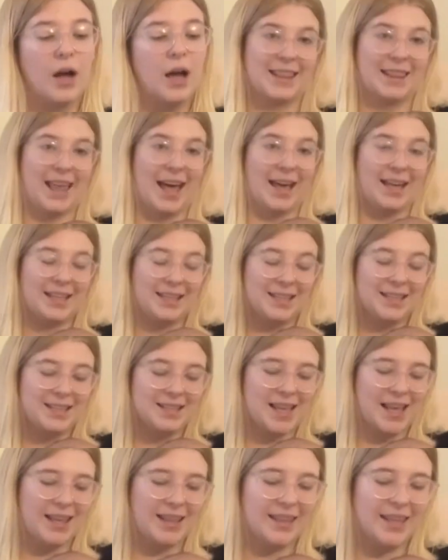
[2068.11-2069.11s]
That is
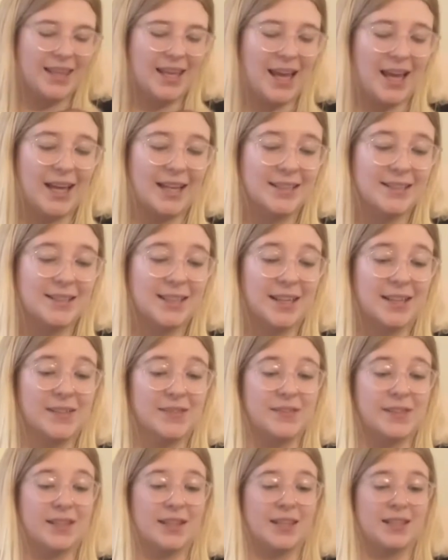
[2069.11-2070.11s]
the end of
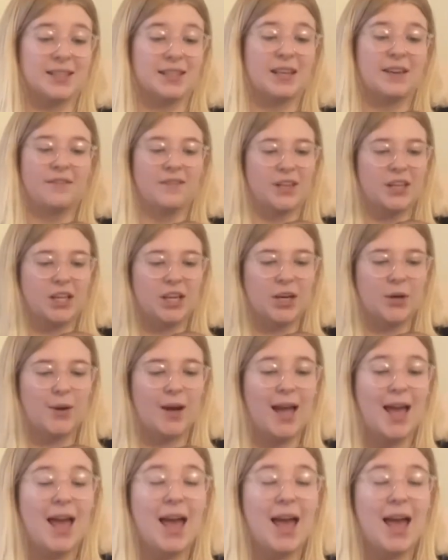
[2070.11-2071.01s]
this video.